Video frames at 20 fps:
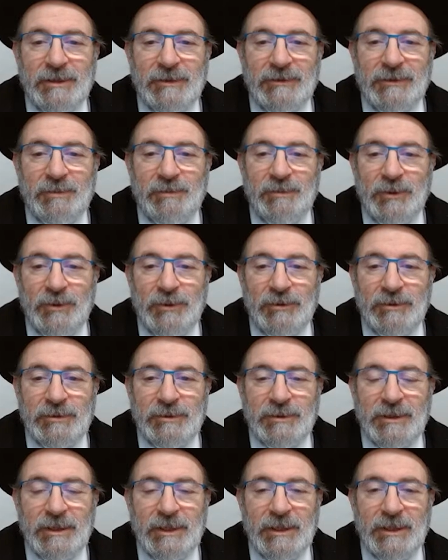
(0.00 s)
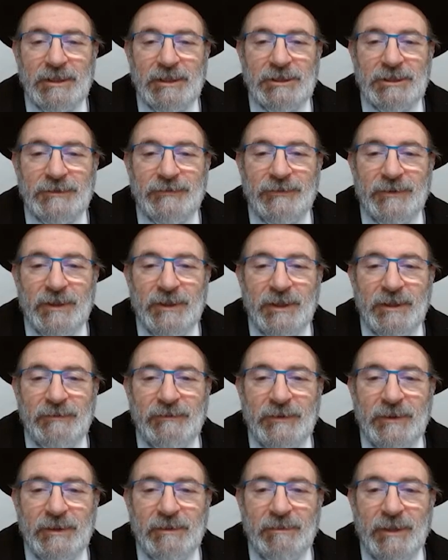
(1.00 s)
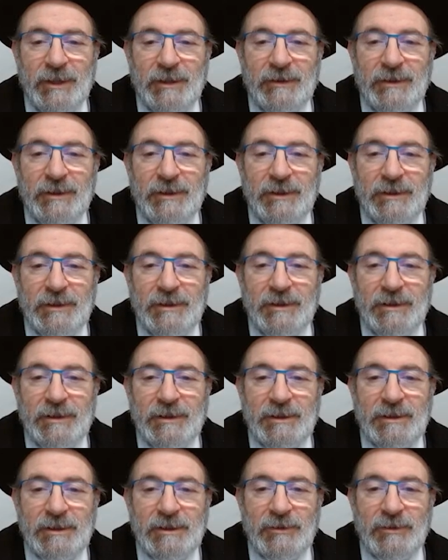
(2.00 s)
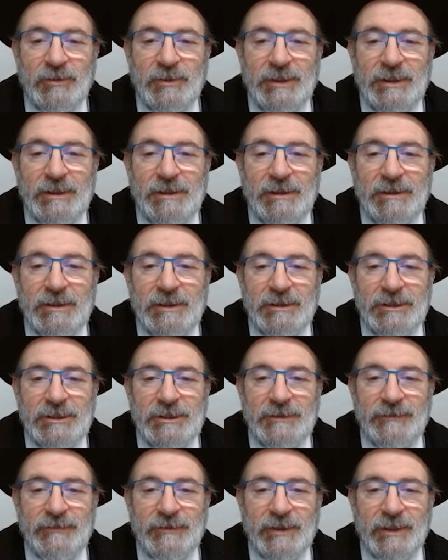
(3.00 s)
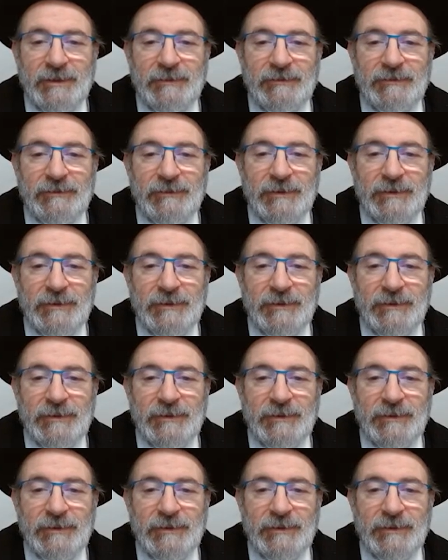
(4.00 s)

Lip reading: the pawn h5 and by the queen g5.